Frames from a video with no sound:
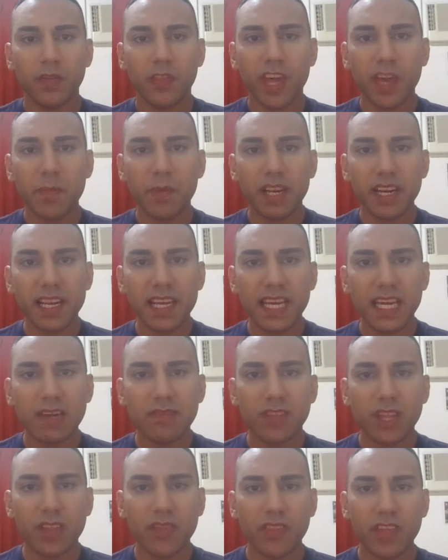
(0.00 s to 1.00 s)
They
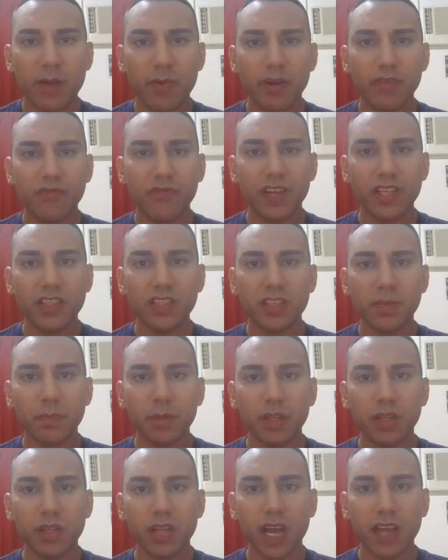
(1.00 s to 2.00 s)
believe that they're
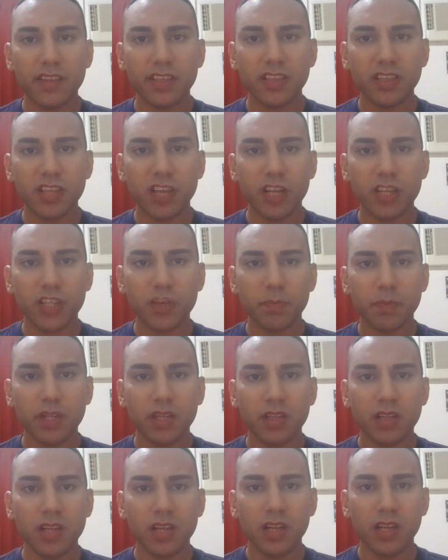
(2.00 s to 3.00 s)
invincible and
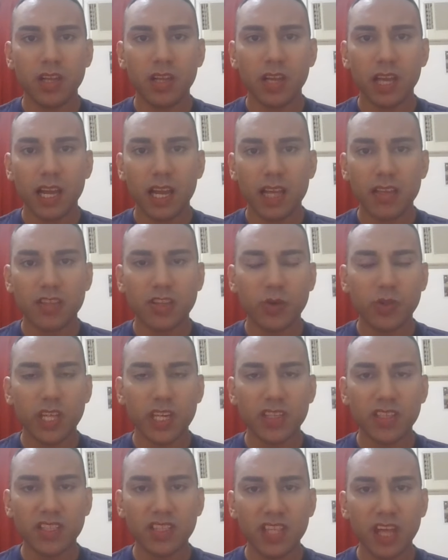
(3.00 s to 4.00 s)
untouchable, as though
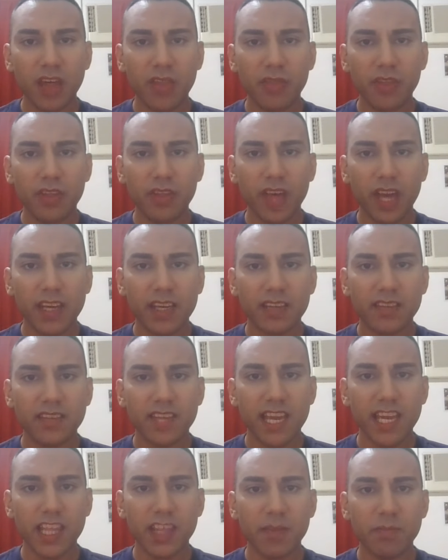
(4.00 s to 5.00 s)
there's nothing that can
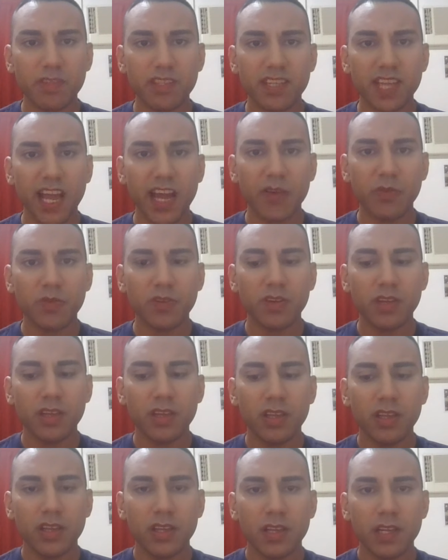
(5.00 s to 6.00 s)
take them down,
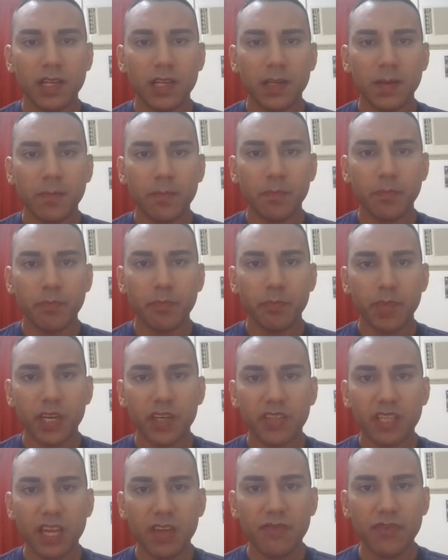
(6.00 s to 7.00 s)

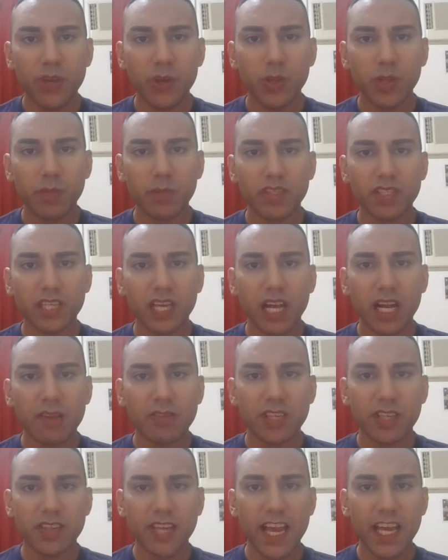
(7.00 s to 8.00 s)
because they view
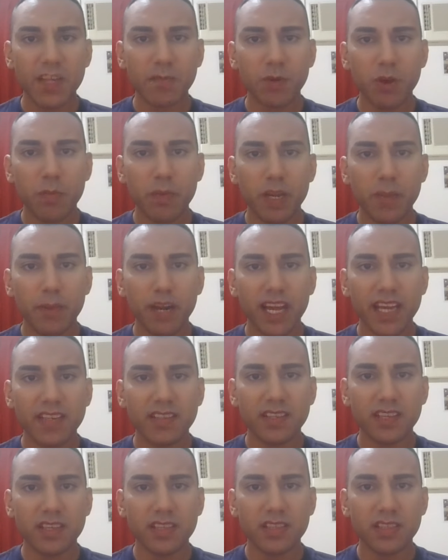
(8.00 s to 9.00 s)
themselves as expert
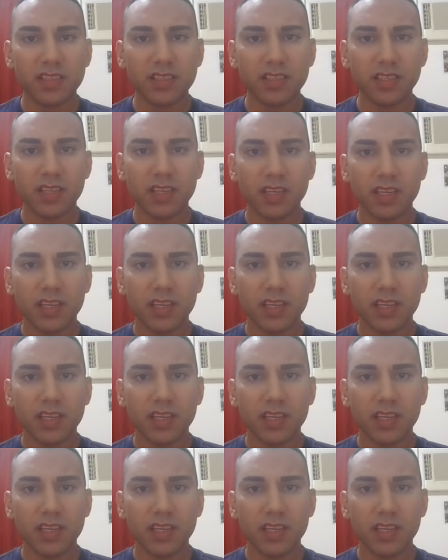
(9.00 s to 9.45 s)
manipulators.